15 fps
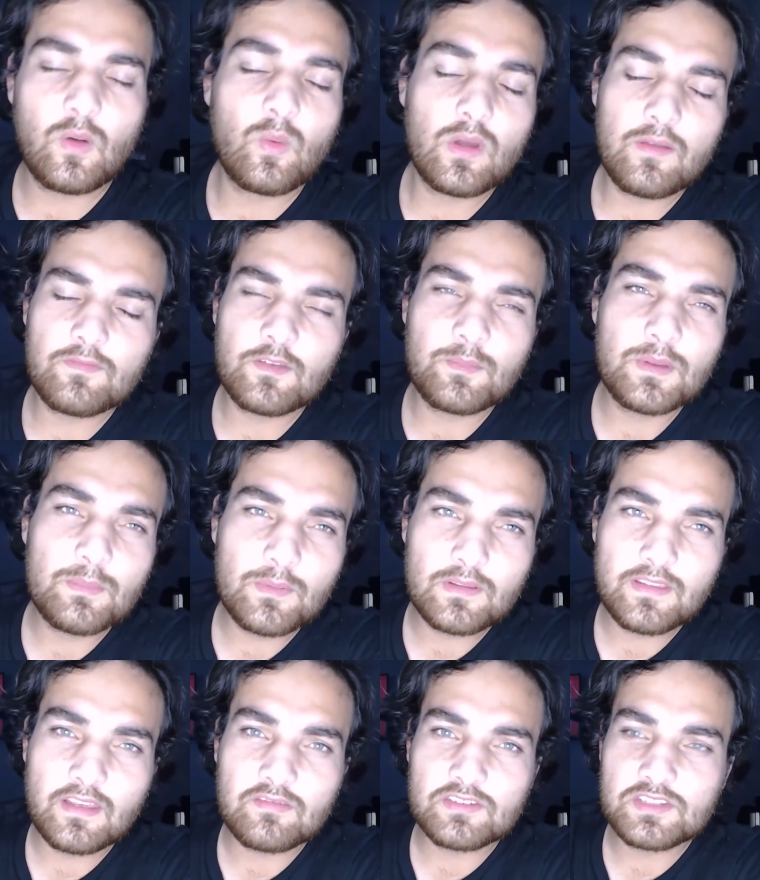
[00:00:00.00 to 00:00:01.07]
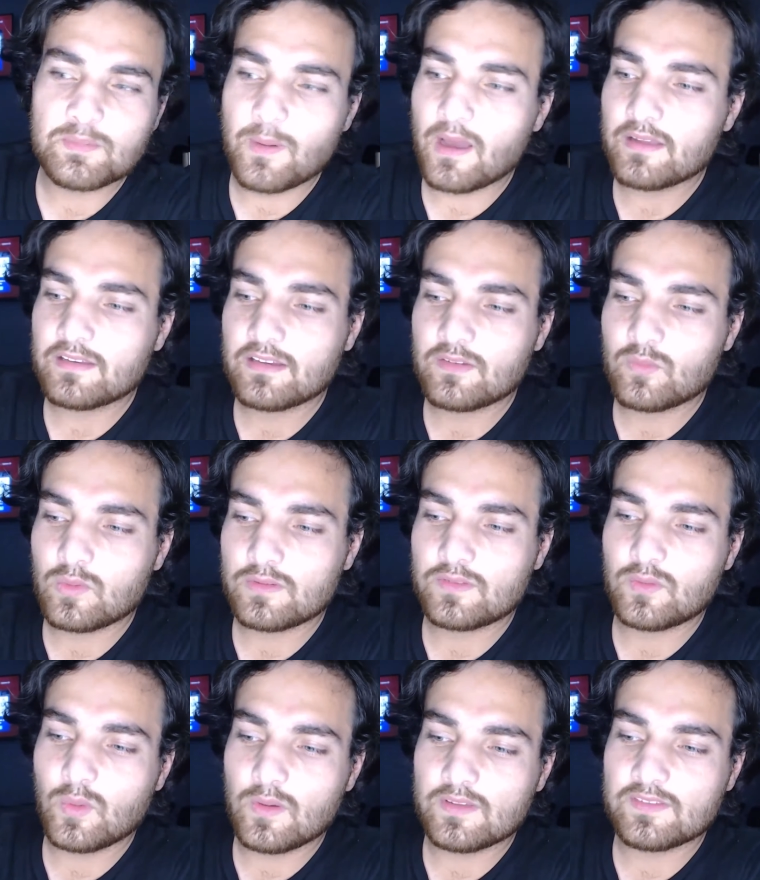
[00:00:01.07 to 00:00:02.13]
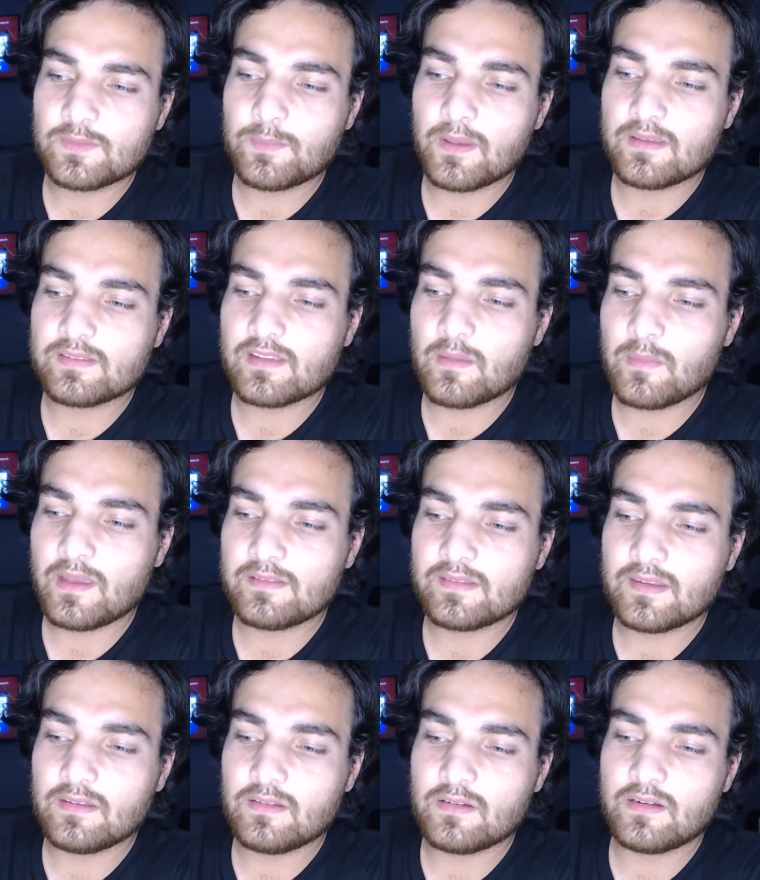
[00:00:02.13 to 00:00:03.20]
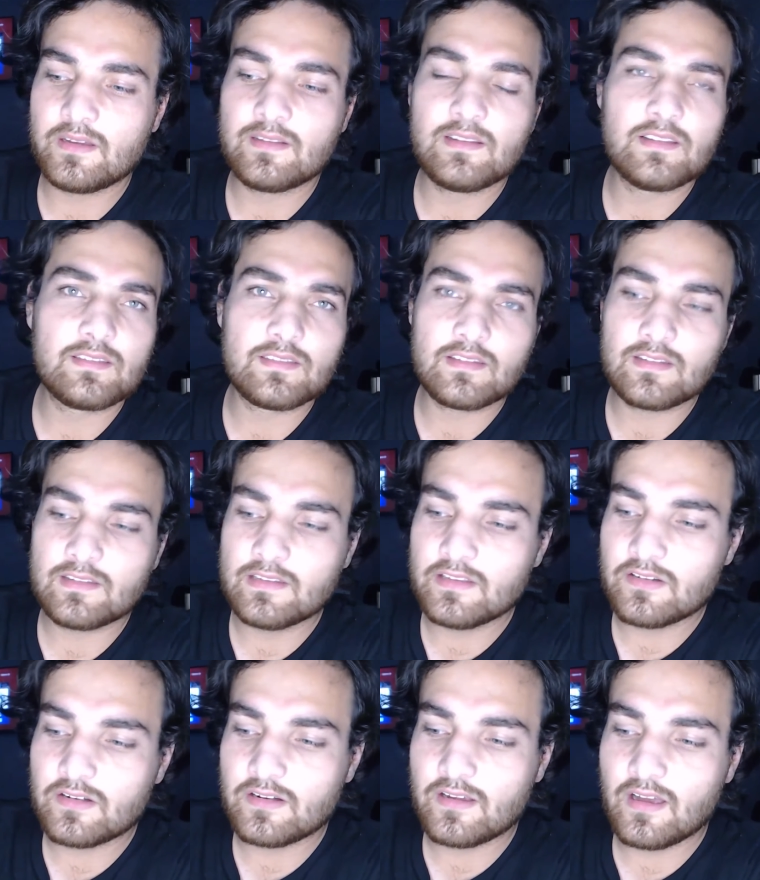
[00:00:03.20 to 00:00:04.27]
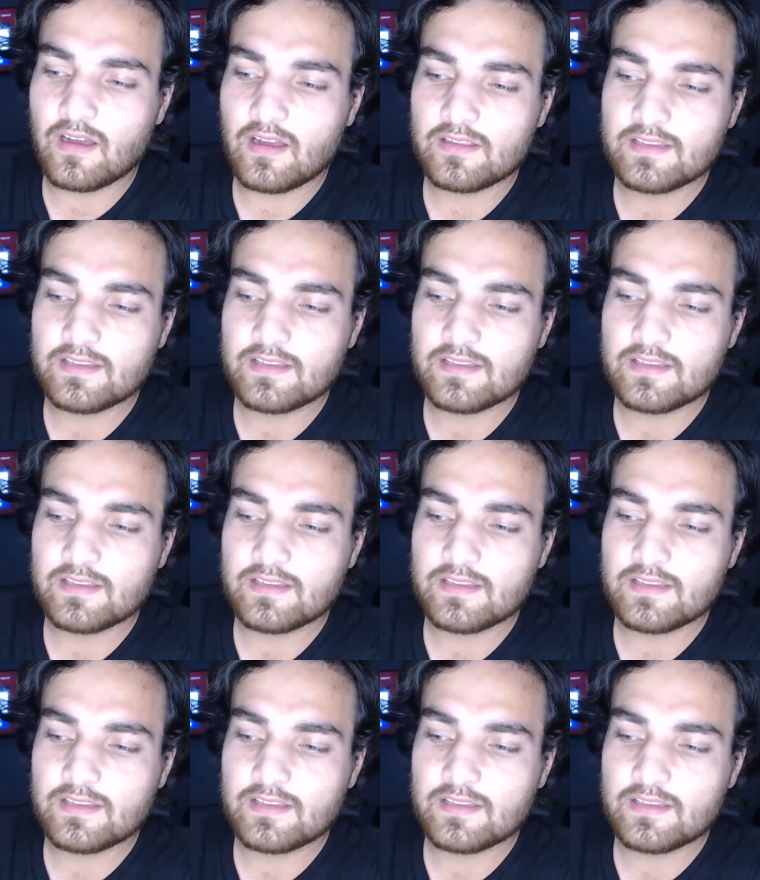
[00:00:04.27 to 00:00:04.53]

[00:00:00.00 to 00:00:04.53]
One of the people they responded was U.S. Space Command senior enlisted leader.